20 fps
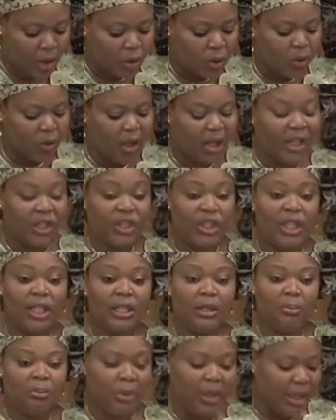to a
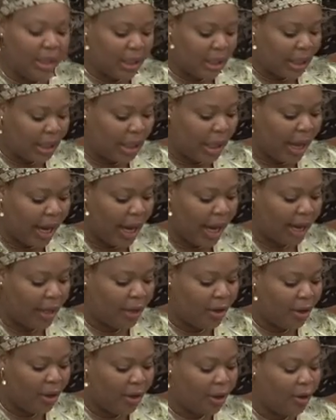GDP
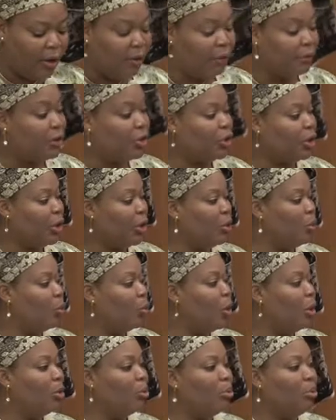decline of
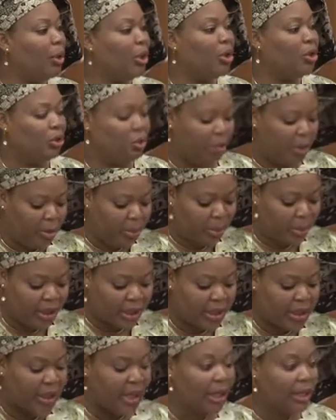
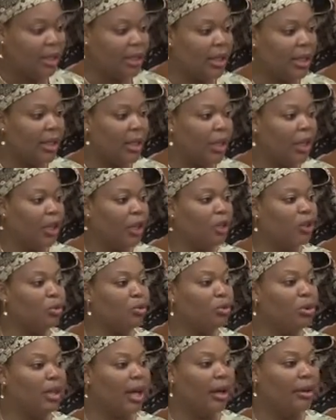31.3% in
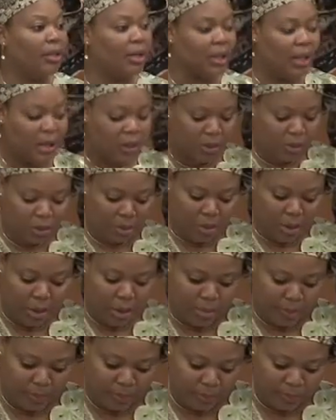2003.